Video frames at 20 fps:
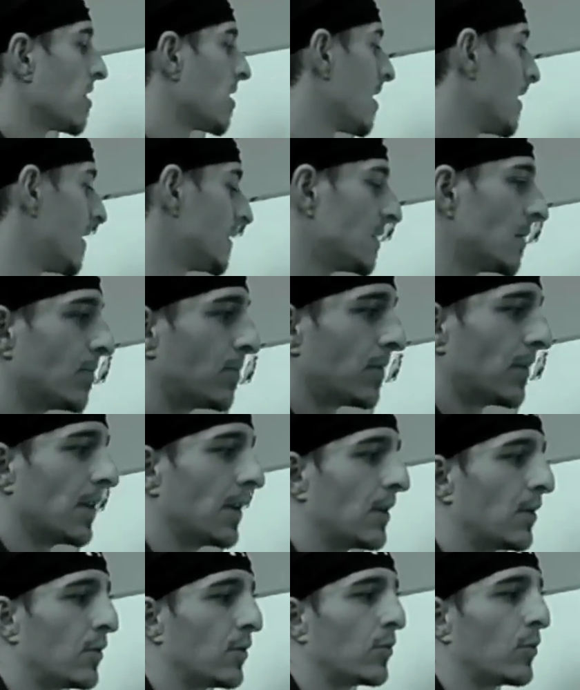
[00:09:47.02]
That's a pretty
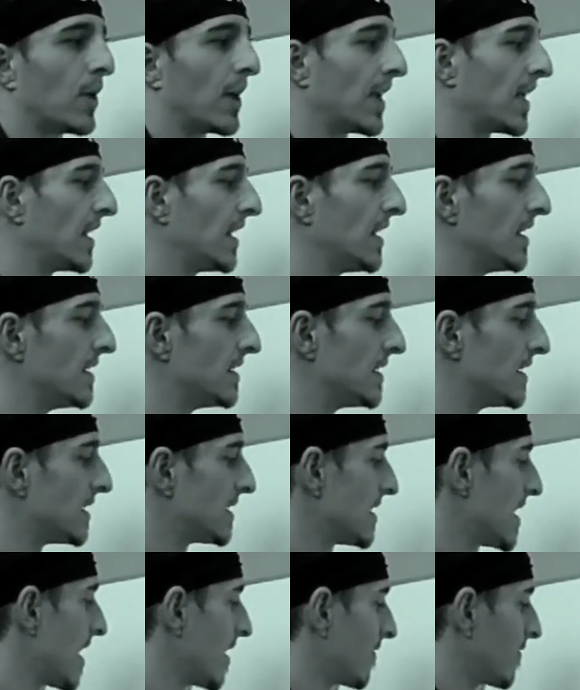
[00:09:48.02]
quick and easy
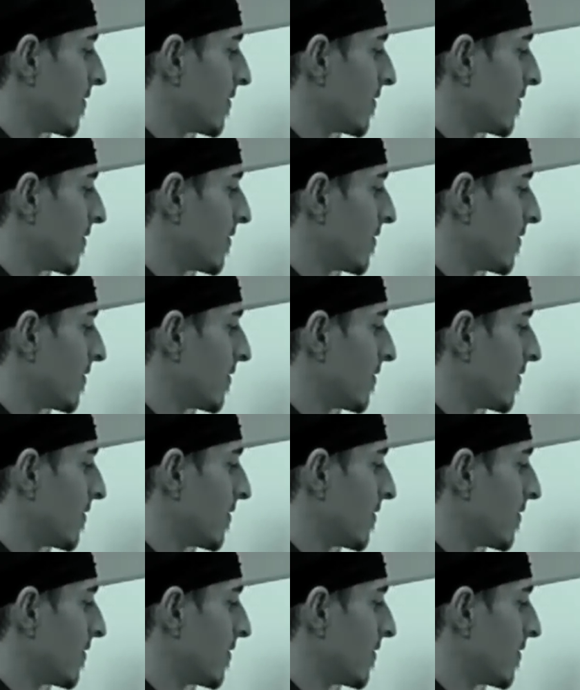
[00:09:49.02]
snack